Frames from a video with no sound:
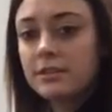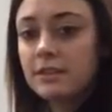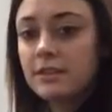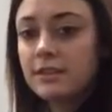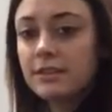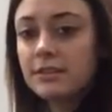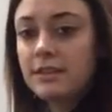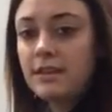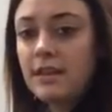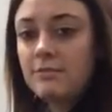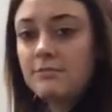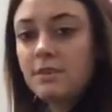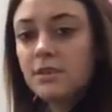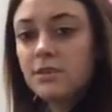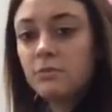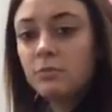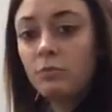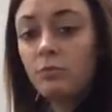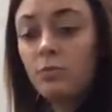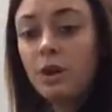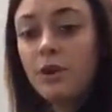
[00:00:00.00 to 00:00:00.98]
is the same
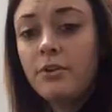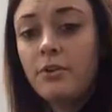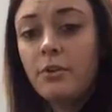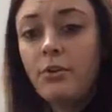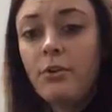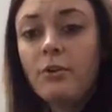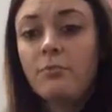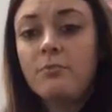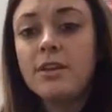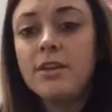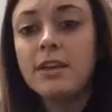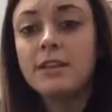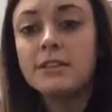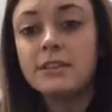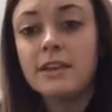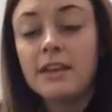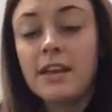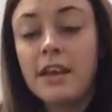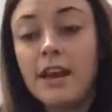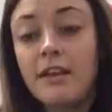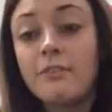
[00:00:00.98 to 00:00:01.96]
as 1 whole because
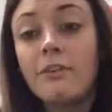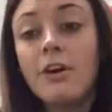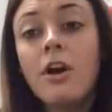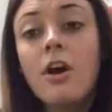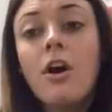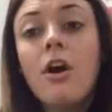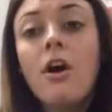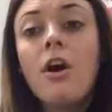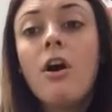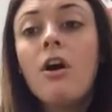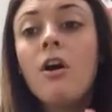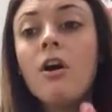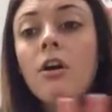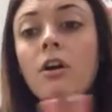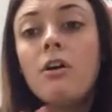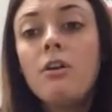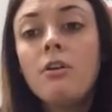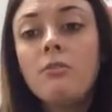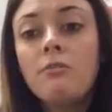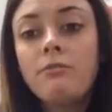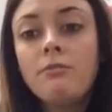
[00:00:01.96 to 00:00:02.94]
I have
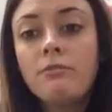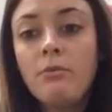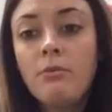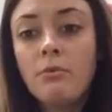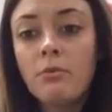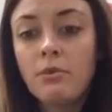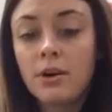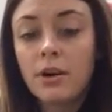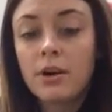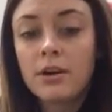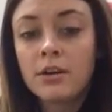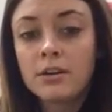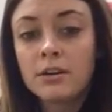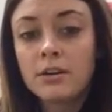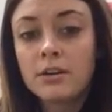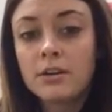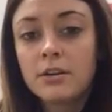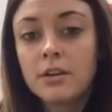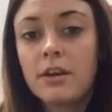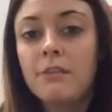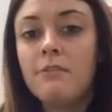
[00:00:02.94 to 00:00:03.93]
all 4
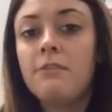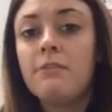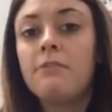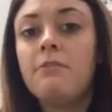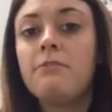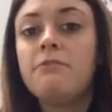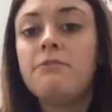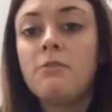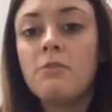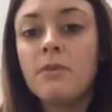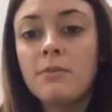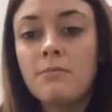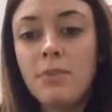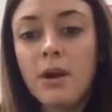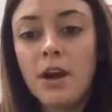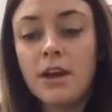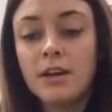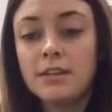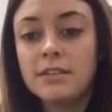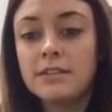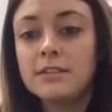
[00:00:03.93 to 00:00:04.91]
of the 4
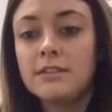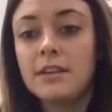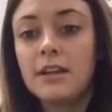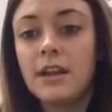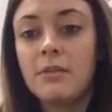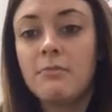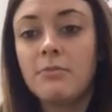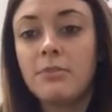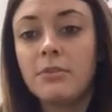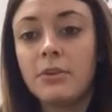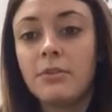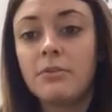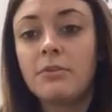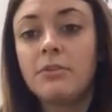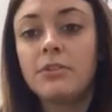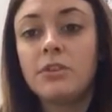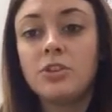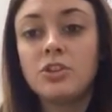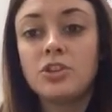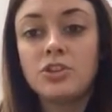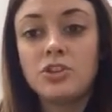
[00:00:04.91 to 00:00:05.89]
parts that I
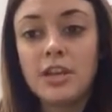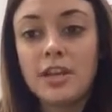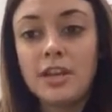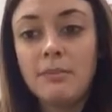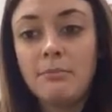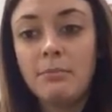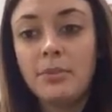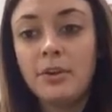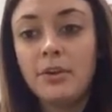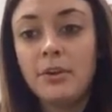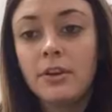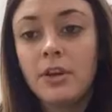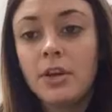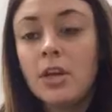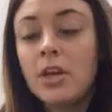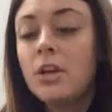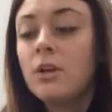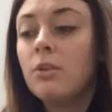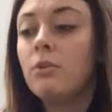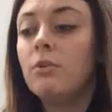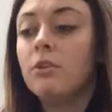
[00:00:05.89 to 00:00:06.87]
broke the shape
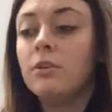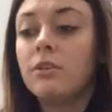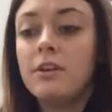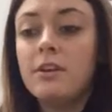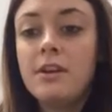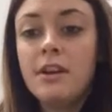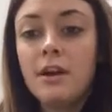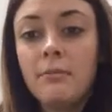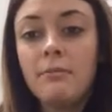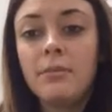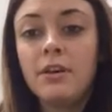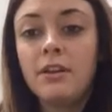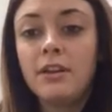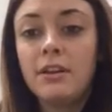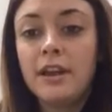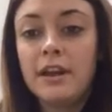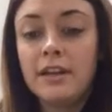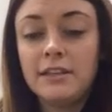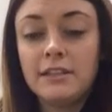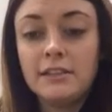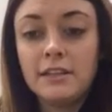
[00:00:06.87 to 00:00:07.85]
or the number
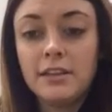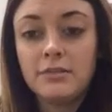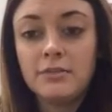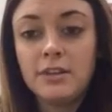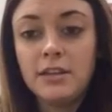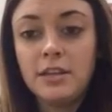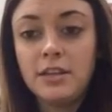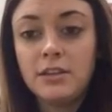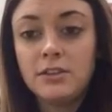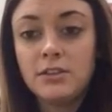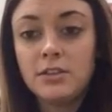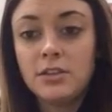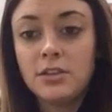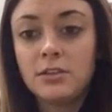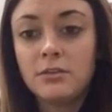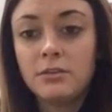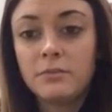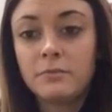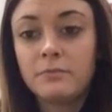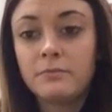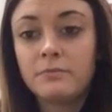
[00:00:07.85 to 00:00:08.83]
line down into.